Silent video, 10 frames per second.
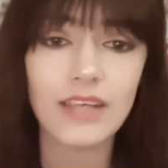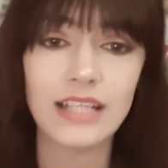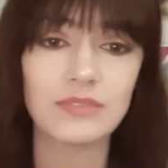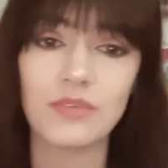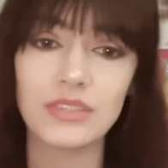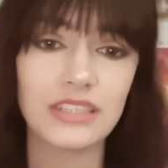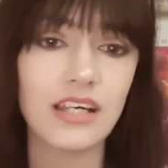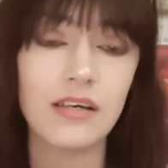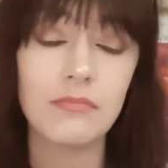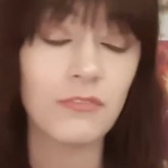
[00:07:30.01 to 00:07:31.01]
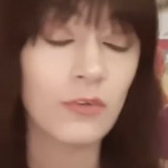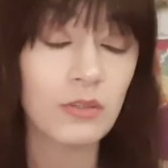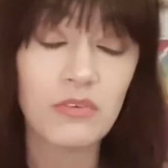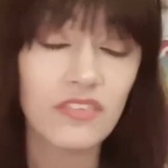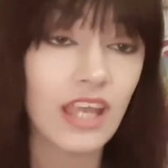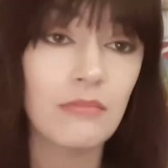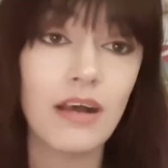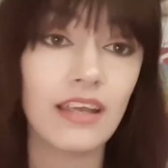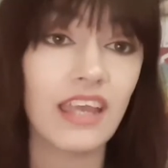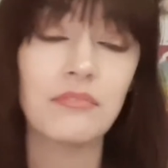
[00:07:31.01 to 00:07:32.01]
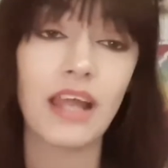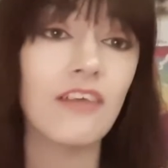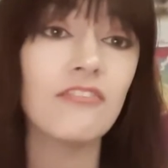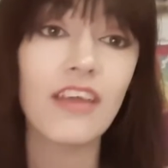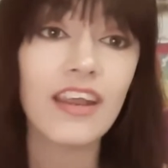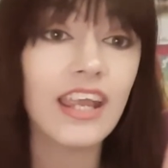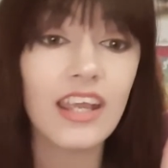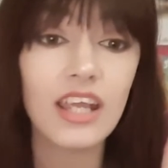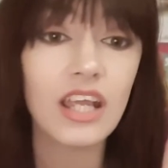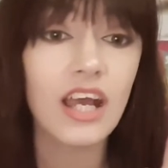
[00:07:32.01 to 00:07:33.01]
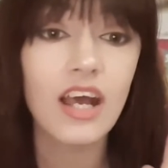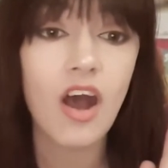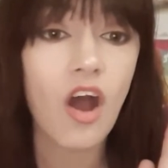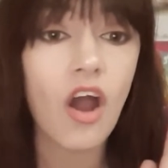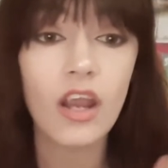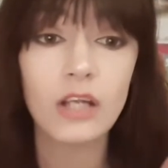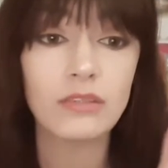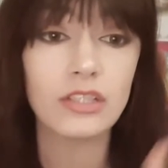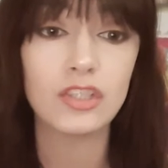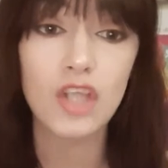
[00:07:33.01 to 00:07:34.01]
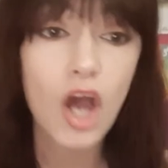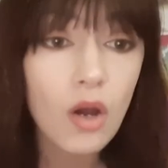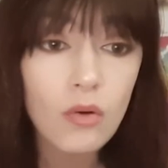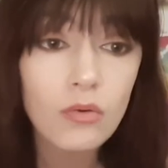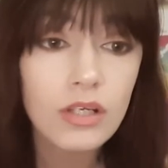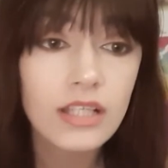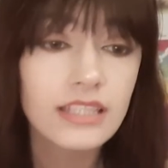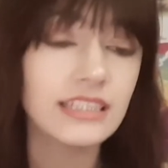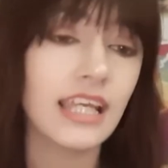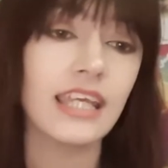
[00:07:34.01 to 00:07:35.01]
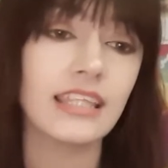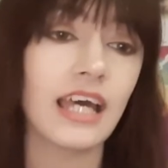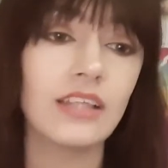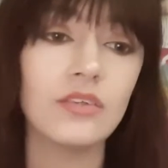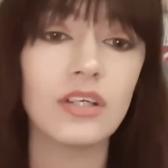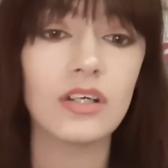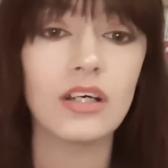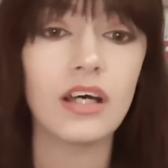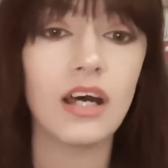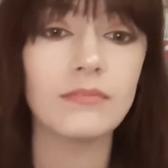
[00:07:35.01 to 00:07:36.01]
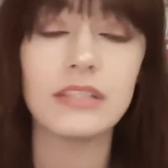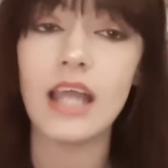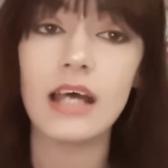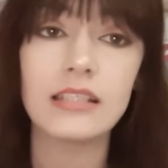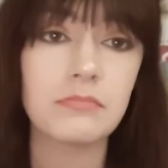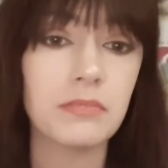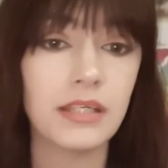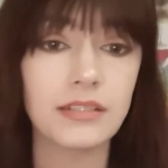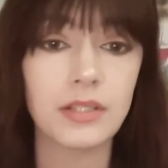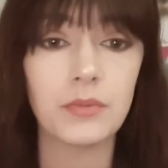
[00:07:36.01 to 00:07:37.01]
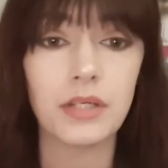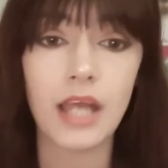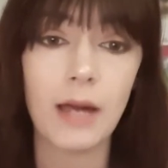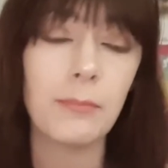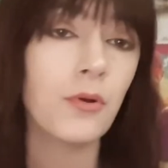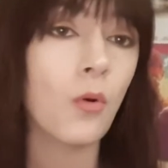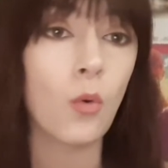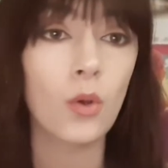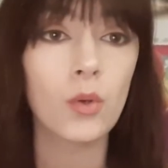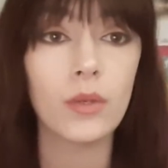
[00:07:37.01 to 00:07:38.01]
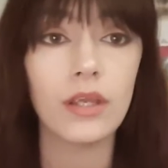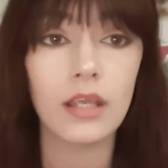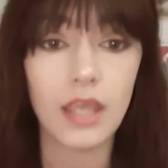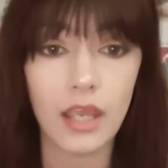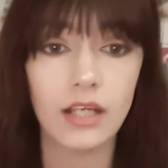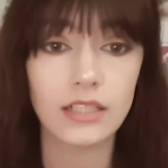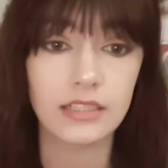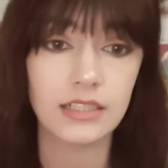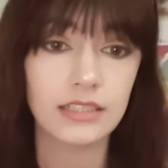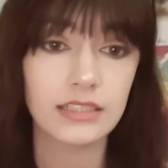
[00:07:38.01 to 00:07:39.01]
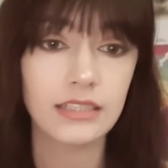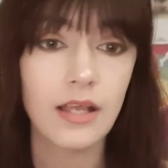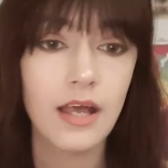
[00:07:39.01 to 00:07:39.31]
Casarosa, before the movie came out, came down very hard with a no, saying that Luca did not depict a queer couple or queer characters.